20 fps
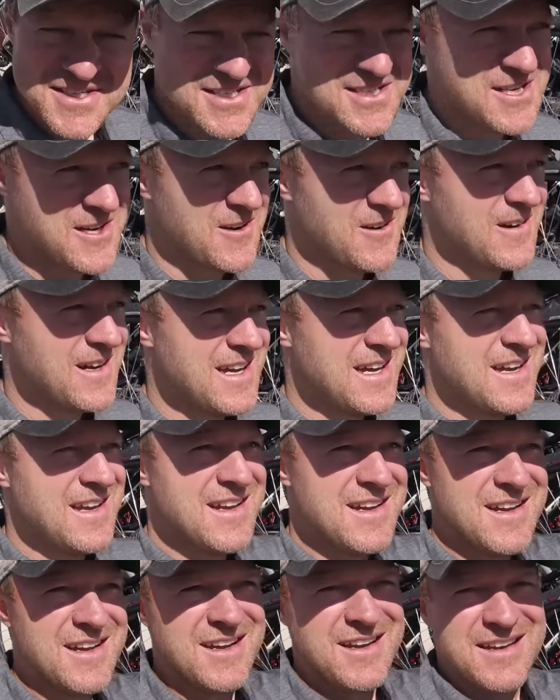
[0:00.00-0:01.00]
So
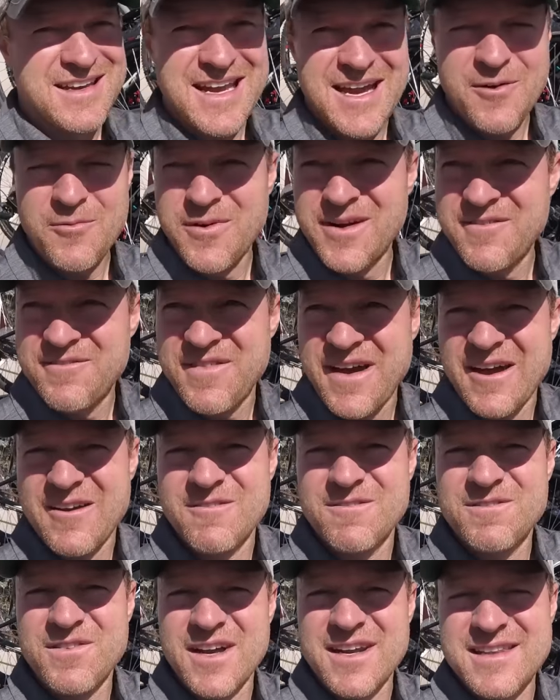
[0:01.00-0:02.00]
now we
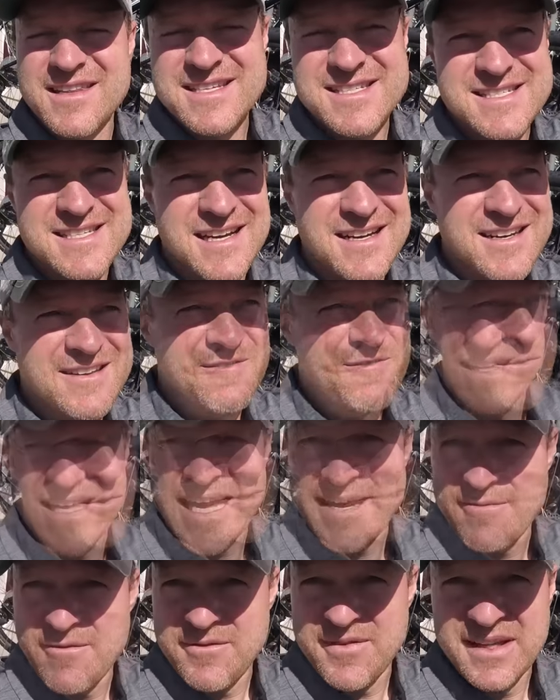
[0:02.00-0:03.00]
found Fun in the Sun and they
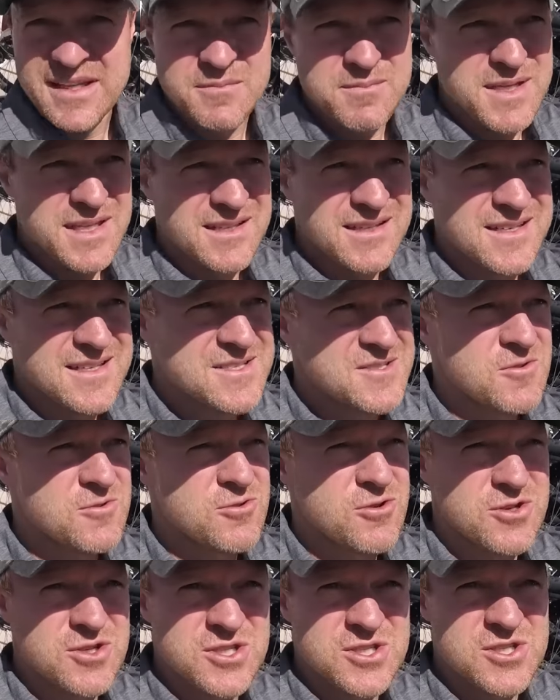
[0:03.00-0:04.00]
have availability. So
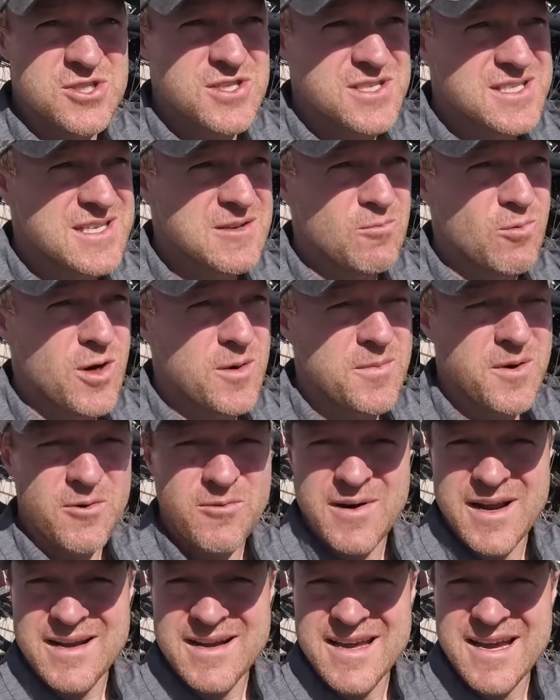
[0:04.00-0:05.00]
Trisha's just in Walmart
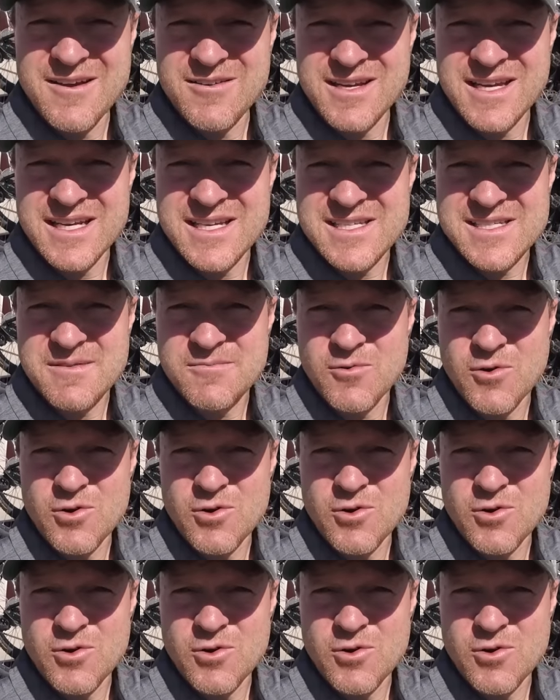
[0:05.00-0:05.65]
right now getting some